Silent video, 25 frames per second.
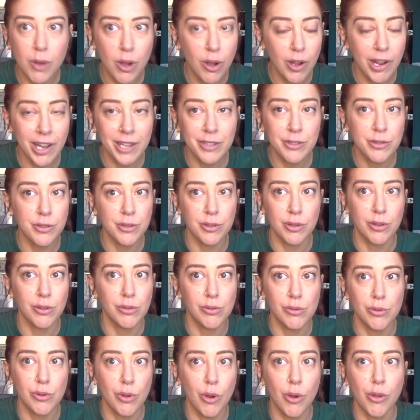and
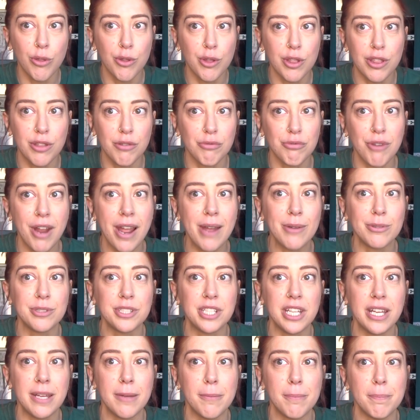others around
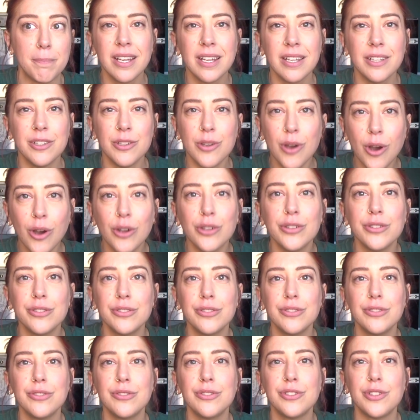him, not
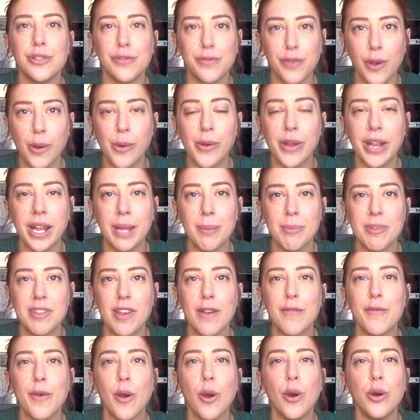devoting himself
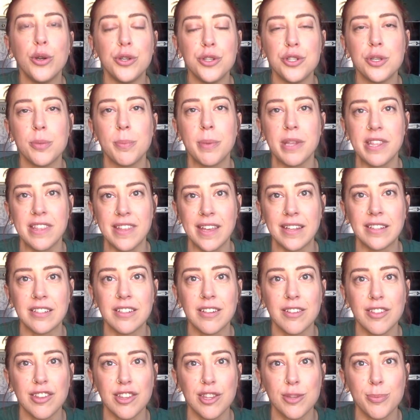100% to
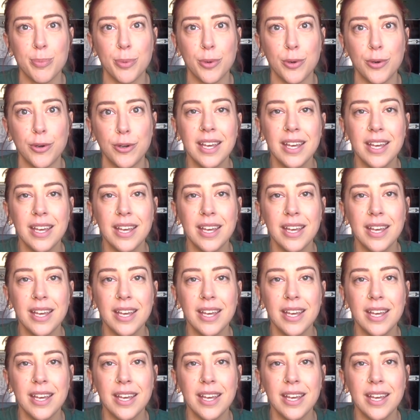the sport.